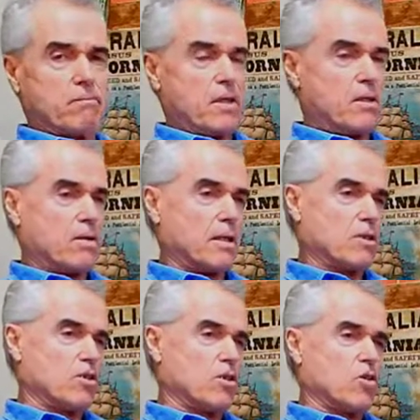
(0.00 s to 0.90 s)
You know, get the
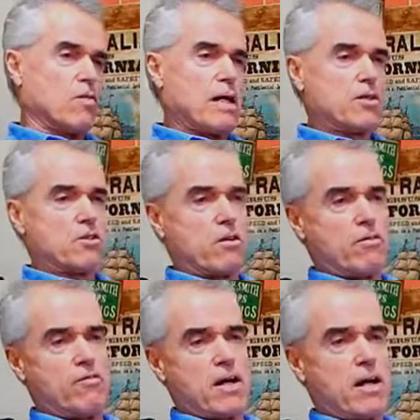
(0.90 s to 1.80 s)
stove out, start a
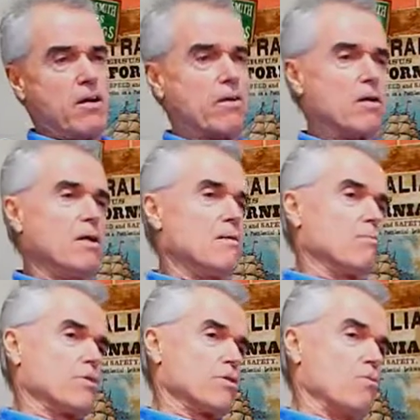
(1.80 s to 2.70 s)
fire,
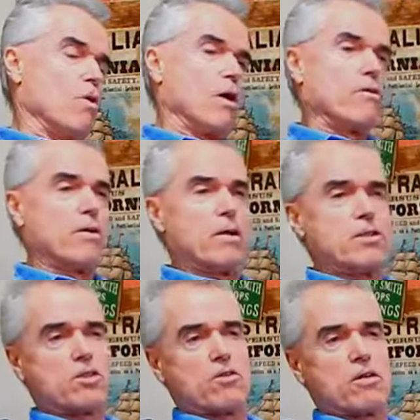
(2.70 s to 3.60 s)
put some water in it,
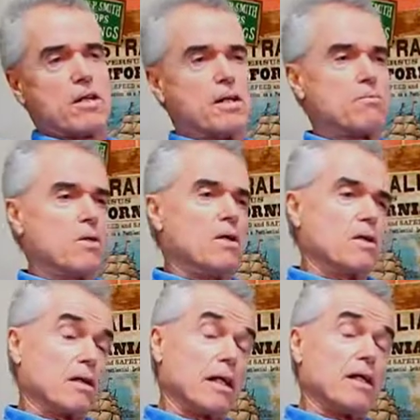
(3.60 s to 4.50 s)
stir it up,
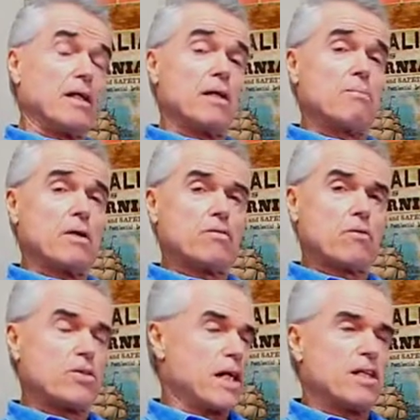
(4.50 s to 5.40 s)
clean it up
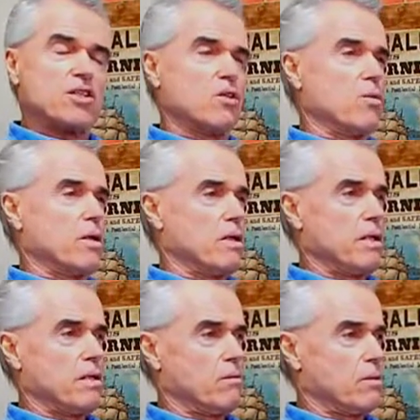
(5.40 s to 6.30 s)
afterwards. I just don't want
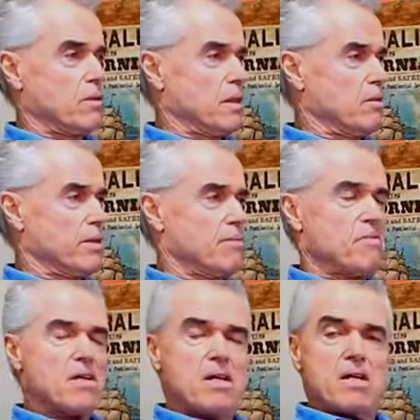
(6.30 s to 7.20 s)
to deal with it.